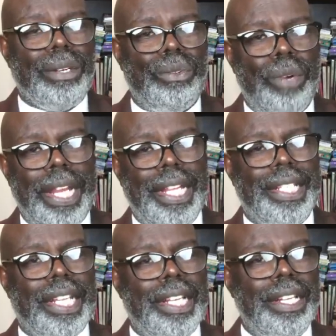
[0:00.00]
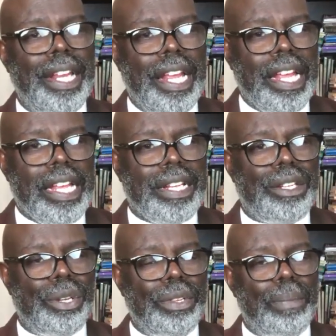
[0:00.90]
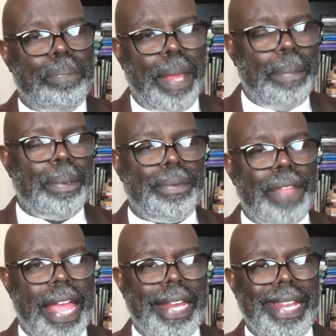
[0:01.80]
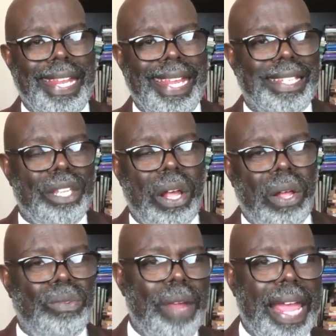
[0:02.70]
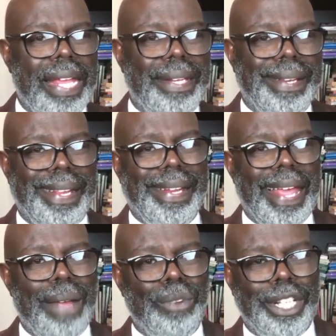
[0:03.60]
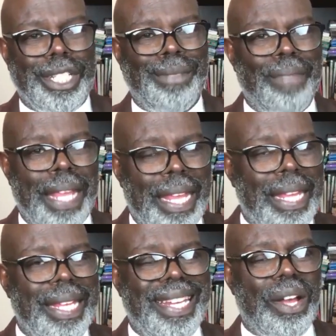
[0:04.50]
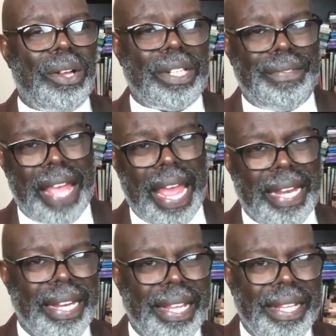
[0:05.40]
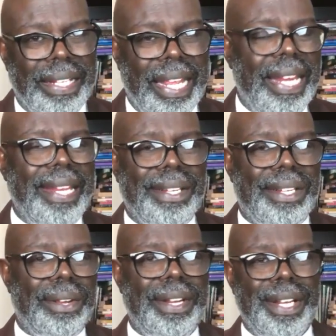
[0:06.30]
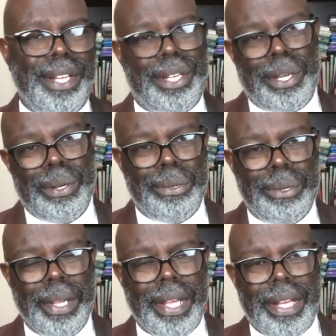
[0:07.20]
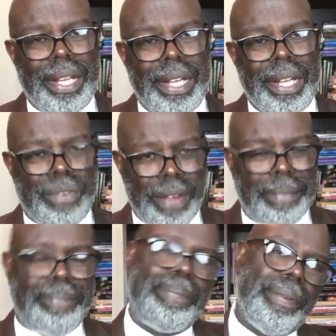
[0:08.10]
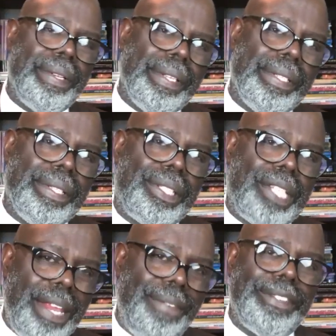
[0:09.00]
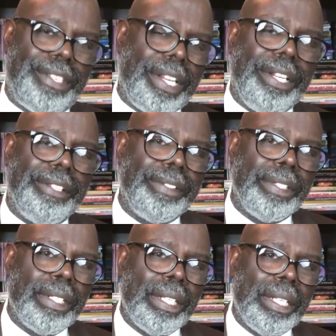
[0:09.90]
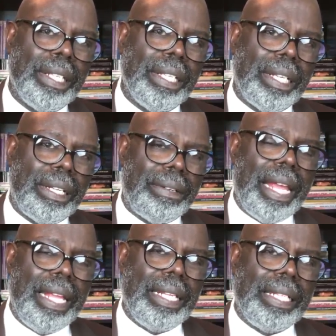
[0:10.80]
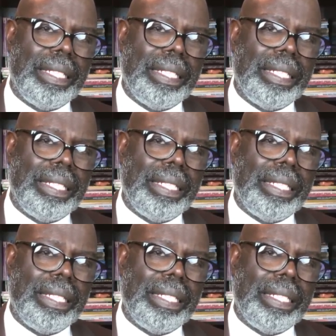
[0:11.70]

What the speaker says: reason to the people that it's all right and that wasn't me and all of that. Then he'll turn into Trump Stevenson, all right,